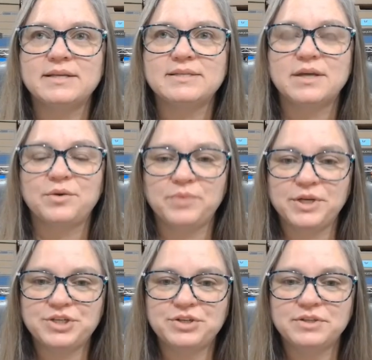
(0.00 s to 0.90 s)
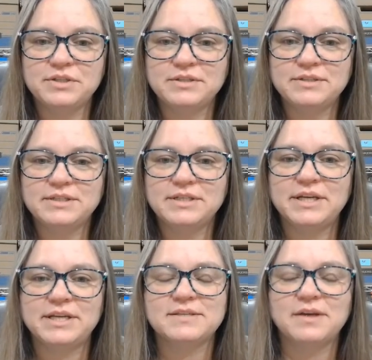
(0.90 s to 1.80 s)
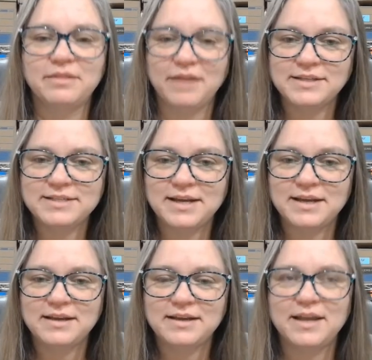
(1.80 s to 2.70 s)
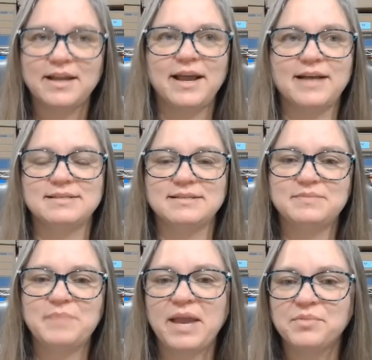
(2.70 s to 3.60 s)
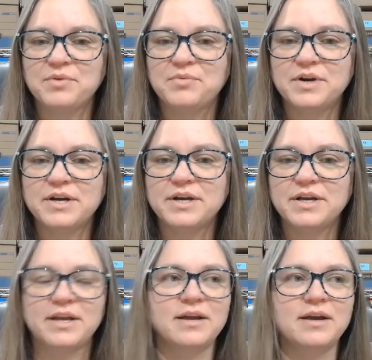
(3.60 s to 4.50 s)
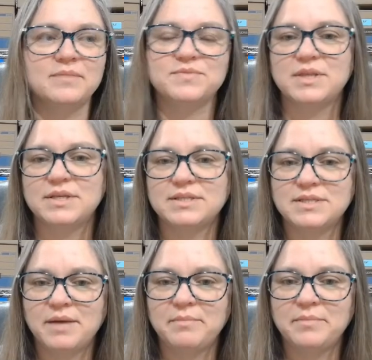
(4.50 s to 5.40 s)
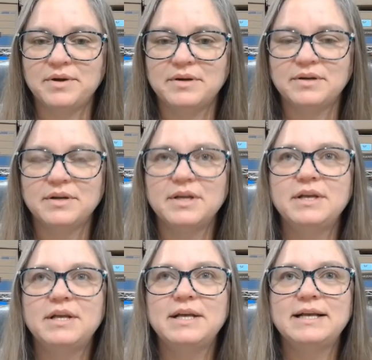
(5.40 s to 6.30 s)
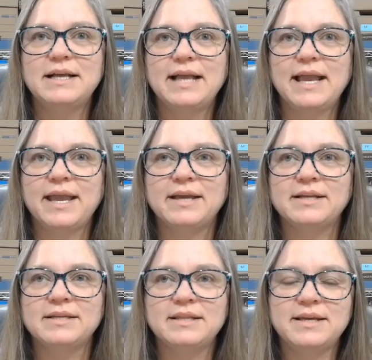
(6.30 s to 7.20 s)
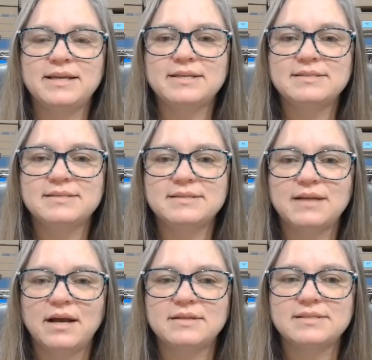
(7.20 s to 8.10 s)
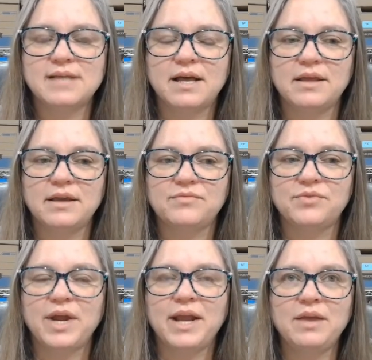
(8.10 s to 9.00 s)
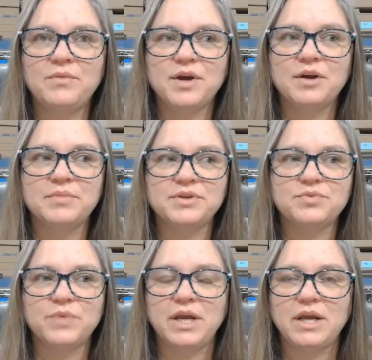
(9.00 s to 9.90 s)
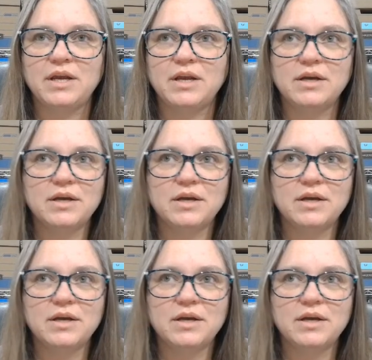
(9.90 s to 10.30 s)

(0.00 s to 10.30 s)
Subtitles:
original. It is authentic. It has its paperwork. It comes with its number, and these are selling for anywhere between